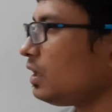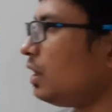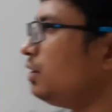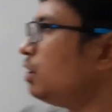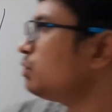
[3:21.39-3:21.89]

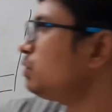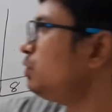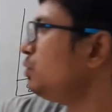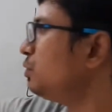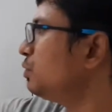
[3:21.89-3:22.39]
Now
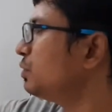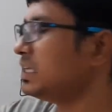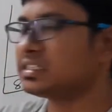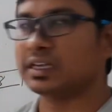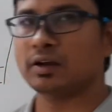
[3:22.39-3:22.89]
2
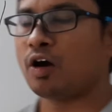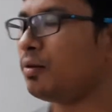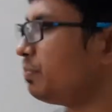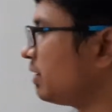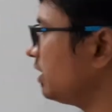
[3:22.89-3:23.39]
is an
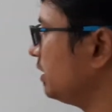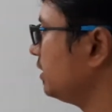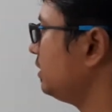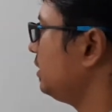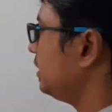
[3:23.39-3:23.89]

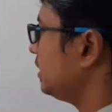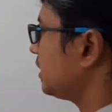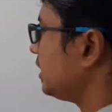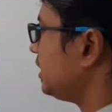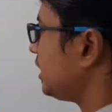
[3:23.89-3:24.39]
operand,
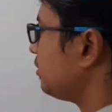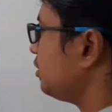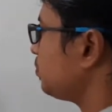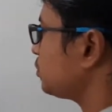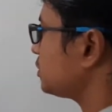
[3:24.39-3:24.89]
again I
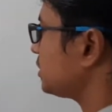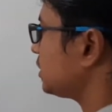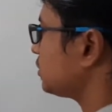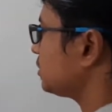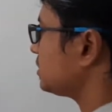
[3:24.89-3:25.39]
will push it
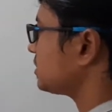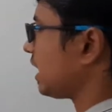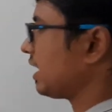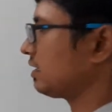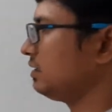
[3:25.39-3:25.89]
into the
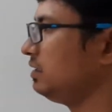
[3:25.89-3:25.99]
stack.